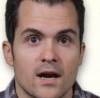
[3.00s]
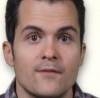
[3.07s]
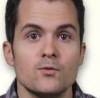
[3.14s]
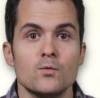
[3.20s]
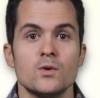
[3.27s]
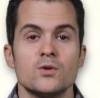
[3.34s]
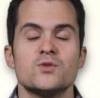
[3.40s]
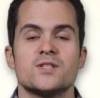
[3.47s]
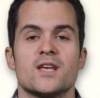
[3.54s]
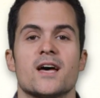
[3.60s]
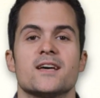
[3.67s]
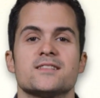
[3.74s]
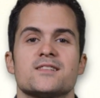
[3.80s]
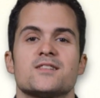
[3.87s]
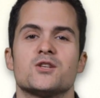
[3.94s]
Everyone who
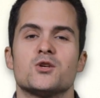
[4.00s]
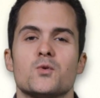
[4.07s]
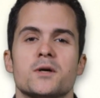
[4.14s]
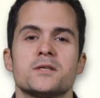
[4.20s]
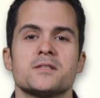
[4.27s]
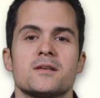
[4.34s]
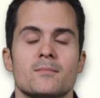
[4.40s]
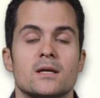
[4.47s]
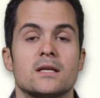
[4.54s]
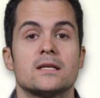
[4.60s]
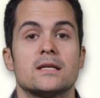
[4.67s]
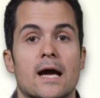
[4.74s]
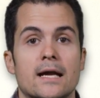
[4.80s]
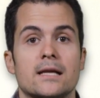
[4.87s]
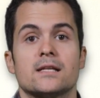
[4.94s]
says the US committed
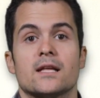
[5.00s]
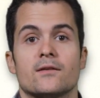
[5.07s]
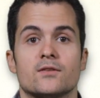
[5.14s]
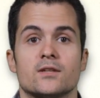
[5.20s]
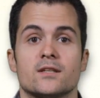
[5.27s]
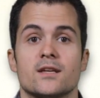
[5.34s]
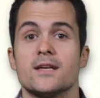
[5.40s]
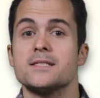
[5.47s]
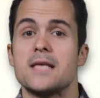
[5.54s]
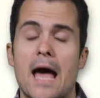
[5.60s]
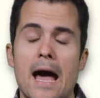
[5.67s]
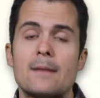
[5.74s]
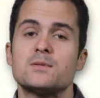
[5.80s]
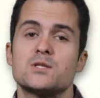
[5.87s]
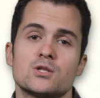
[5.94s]
9/11 is
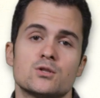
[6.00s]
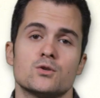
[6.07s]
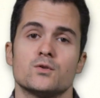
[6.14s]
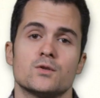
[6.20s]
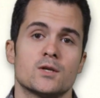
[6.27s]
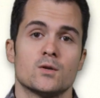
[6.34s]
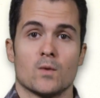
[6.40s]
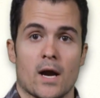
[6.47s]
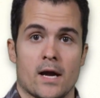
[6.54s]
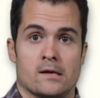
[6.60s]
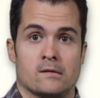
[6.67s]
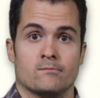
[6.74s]
absolutely right.